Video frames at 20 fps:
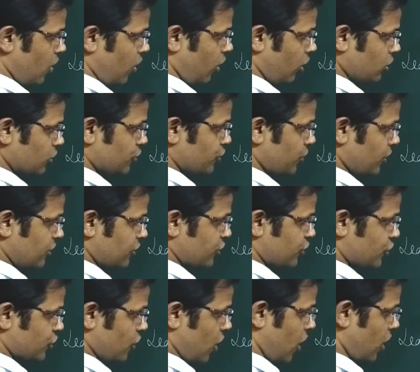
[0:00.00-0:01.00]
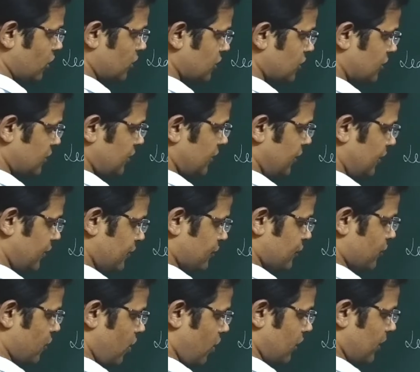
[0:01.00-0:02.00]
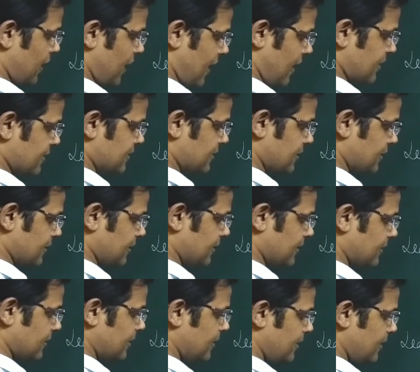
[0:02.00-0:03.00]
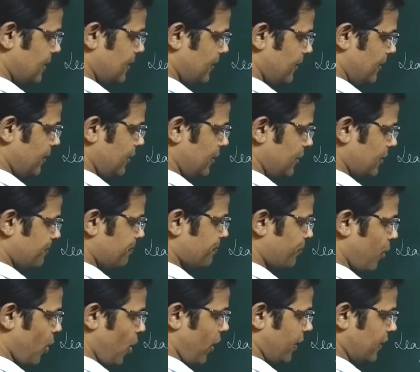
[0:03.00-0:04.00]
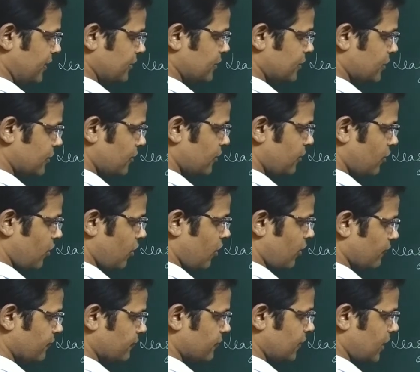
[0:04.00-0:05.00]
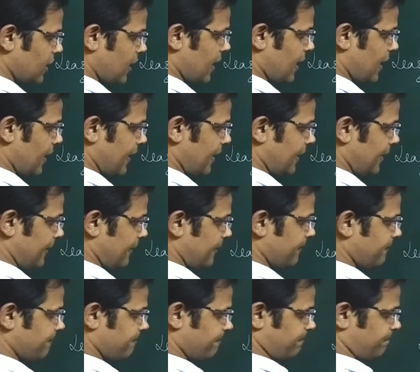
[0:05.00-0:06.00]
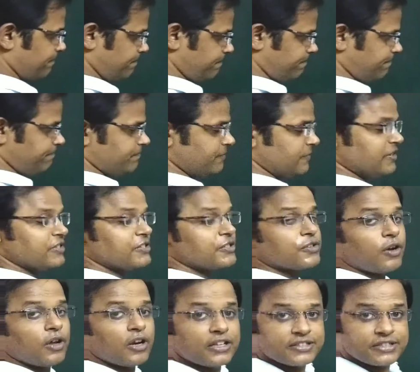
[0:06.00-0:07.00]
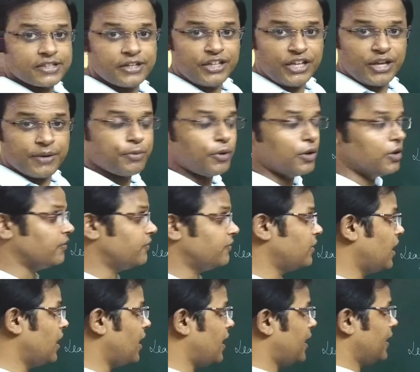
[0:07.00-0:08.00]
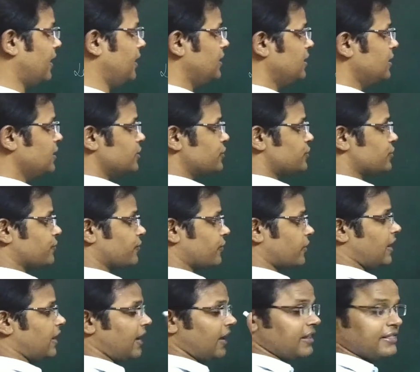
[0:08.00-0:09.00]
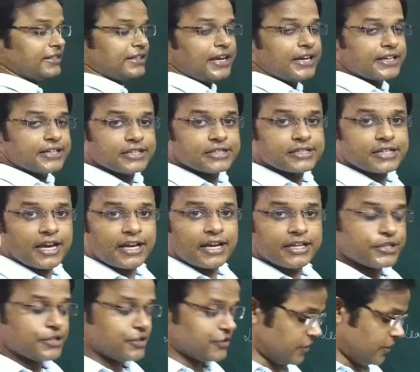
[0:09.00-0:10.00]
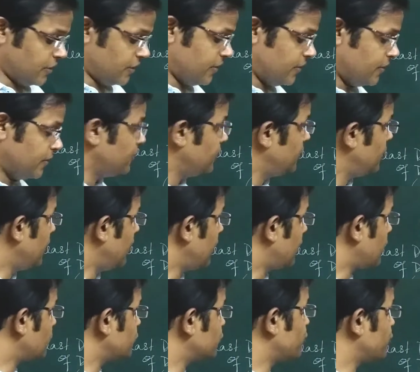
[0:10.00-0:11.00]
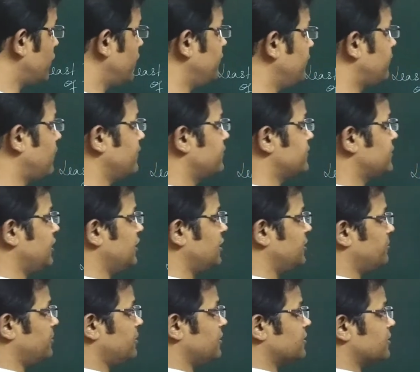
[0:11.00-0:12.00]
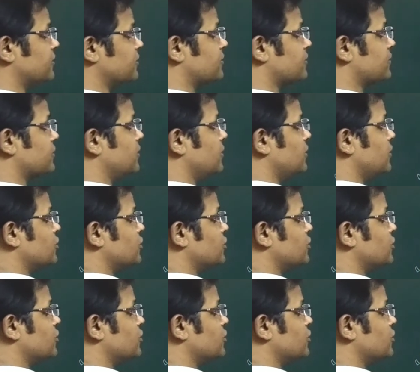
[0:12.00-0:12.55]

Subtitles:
Also in short, it is called as the near point of the eye. This is called as the near point of the eye. So for a healthy adult eye, it is around 25 centimeters.